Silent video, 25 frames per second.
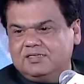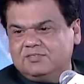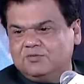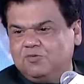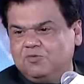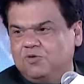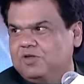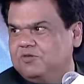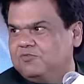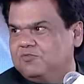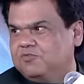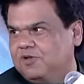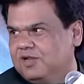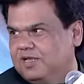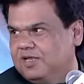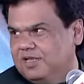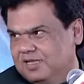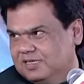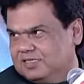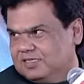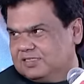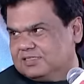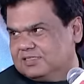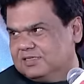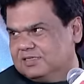is going for
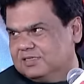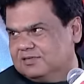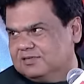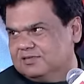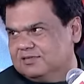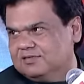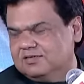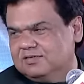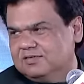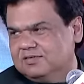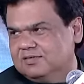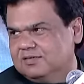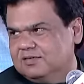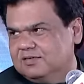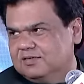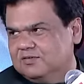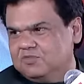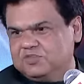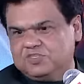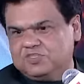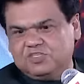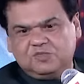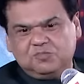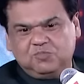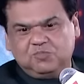election,
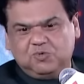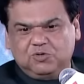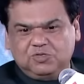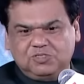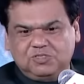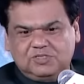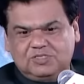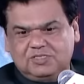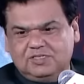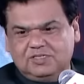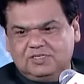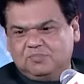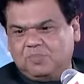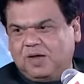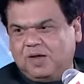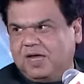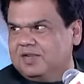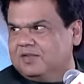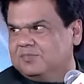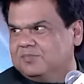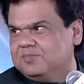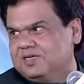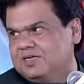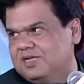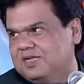which is both uh,
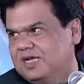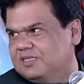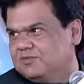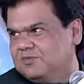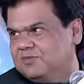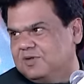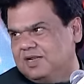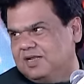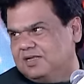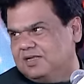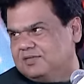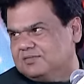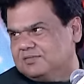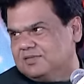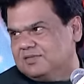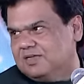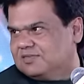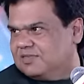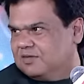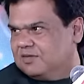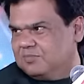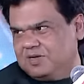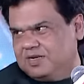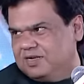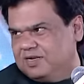parliament as well as
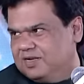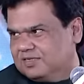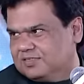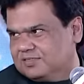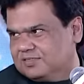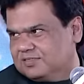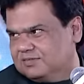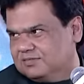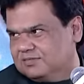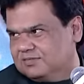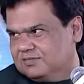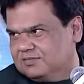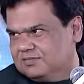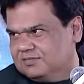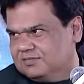assembly elections.